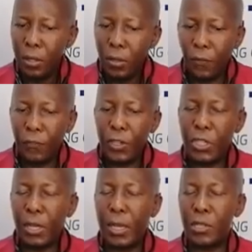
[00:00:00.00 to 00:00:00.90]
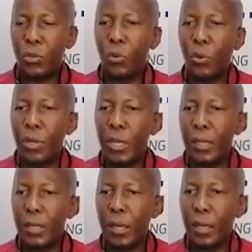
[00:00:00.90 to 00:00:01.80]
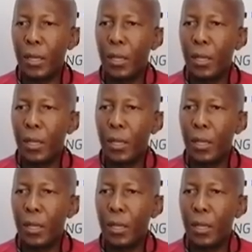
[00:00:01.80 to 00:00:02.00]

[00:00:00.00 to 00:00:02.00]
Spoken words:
Your vision has to go in there.